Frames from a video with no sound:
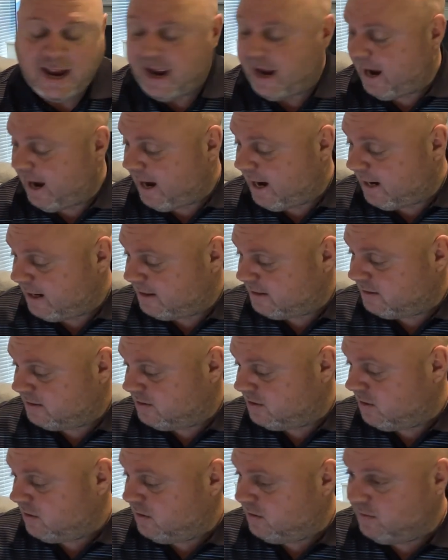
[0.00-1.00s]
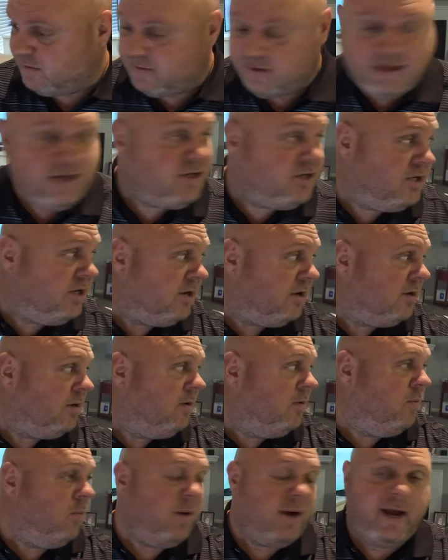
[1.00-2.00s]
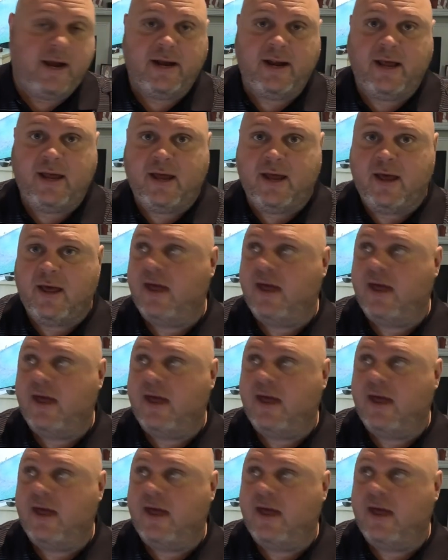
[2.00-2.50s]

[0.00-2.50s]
and so this year when